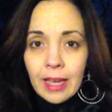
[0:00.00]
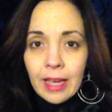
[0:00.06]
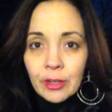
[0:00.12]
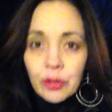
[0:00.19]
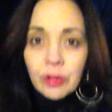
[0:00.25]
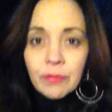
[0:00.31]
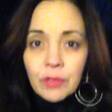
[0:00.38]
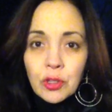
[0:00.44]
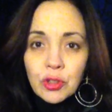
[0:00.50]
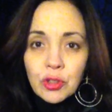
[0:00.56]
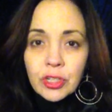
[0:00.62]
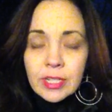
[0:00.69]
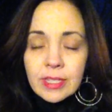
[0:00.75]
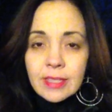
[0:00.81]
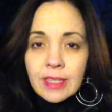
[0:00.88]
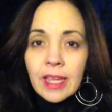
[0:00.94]
iron
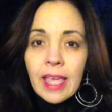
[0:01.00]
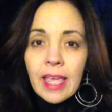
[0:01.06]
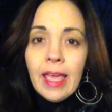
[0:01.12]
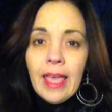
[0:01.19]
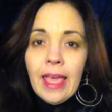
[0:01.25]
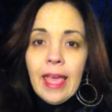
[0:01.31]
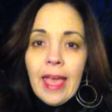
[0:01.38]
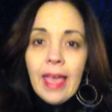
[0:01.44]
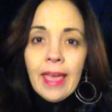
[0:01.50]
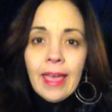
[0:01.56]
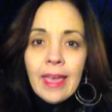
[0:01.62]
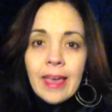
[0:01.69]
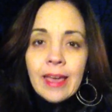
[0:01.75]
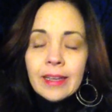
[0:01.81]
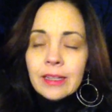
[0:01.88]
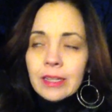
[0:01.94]
infusions,
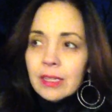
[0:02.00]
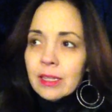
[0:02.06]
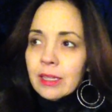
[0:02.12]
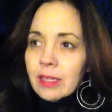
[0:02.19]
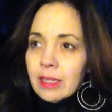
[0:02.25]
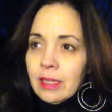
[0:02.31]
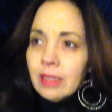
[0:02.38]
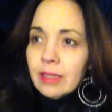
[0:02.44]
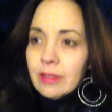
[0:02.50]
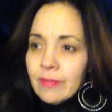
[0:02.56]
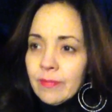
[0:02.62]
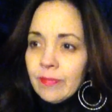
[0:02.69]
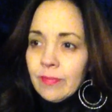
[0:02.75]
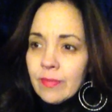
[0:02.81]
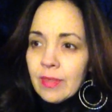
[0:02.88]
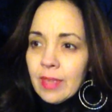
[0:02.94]
and
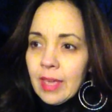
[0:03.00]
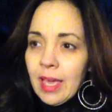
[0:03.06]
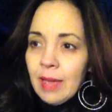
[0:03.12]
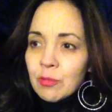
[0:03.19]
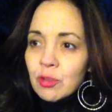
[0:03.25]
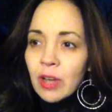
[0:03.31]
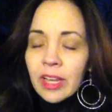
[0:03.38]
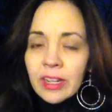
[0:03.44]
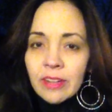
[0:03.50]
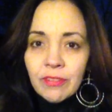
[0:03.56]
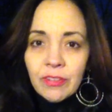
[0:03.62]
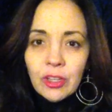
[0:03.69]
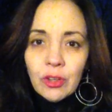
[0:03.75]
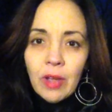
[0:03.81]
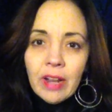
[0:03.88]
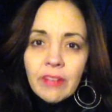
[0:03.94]
I'm trying to
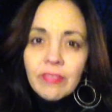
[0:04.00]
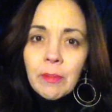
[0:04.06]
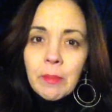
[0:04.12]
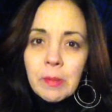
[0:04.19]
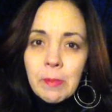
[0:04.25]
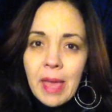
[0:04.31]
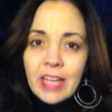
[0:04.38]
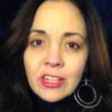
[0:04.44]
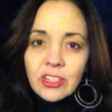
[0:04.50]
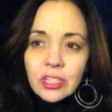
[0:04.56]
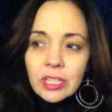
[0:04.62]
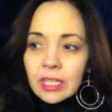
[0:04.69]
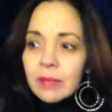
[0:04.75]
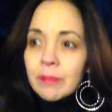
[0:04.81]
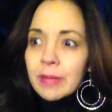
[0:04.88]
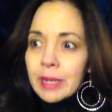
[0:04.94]
figure out if I'm
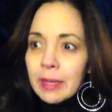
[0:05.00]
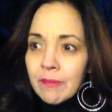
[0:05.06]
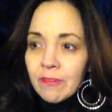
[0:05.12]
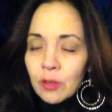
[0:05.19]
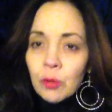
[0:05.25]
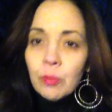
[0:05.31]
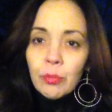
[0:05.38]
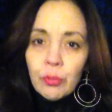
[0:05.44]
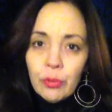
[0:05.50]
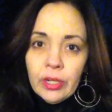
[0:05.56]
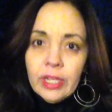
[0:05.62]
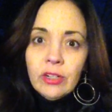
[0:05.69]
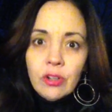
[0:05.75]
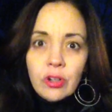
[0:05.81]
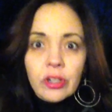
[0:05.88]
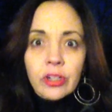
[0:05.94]
imagining it, but I feel
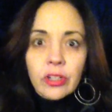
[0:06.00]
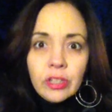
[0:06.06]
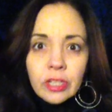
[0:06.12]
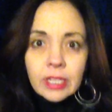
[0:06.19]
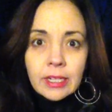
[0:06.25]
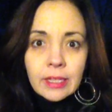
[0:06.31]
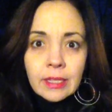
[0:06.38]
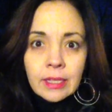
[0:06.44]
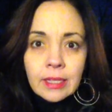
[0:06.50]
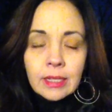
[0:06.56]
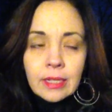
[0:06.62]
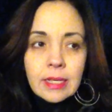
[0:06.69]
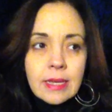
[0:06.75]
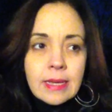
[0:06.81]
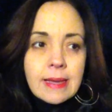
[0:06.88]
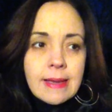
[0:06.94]
pretty darn good.
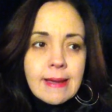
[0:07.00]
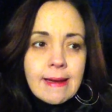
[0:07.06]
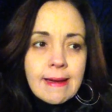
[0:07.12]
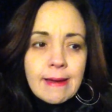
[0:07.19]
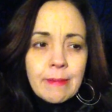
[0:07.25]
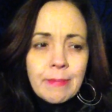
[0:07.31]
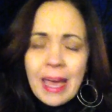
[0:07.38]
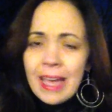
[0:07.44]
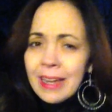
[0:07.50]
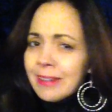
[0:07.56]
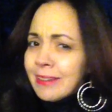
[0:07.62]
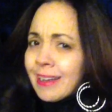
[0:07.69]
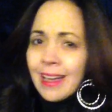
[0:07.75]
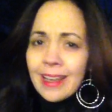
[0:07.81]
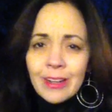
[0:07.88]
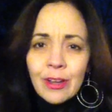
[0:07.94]

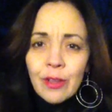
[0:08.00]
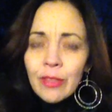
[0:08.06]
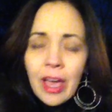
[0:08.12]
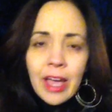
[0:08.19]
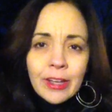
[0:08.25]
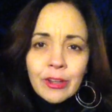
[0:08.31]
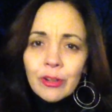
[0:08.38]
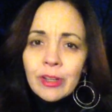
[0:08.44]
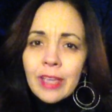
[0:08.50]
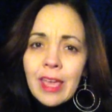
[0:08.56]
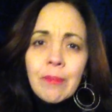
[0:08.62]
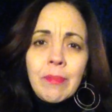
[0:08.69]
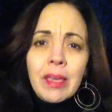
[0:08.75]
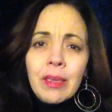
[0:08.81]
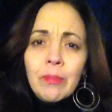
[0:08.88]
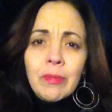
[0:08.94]
I know the iron
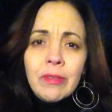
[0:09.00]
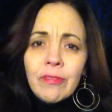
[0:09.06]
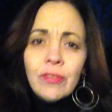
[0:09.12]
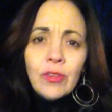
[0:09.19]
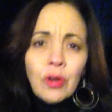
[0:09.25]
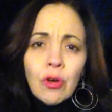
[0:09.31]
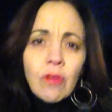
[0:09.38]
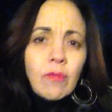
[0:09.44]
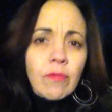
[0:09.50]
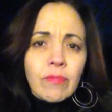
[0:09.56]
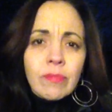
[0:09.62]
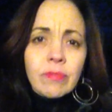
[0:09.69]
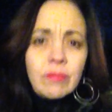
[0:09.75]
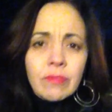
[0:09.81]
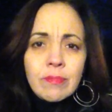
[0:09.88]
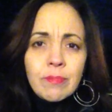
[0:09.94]
can't make me feel
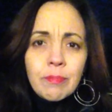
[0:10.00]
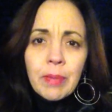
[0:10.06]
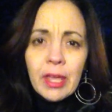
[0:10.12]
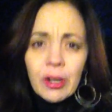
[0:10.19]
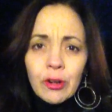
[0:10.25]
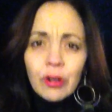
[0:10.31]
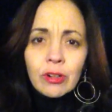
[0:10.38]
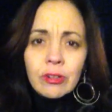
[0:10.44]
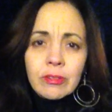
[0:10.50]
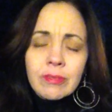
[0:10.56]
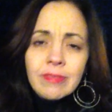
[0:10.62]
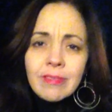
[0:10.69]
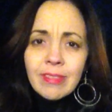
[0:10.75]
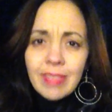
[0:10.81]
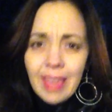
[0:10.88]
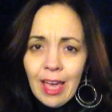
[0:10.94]
better
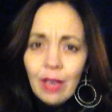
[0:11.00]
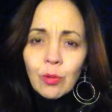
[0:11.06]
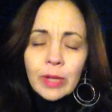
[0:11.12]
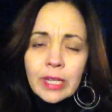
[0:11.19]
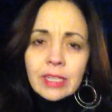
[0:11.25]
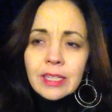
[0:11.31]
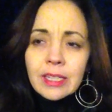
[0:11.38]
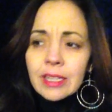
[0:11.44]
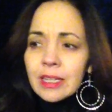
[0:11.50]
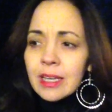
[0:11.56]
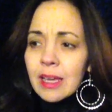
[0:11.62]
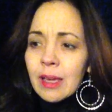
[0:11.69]
that quickly,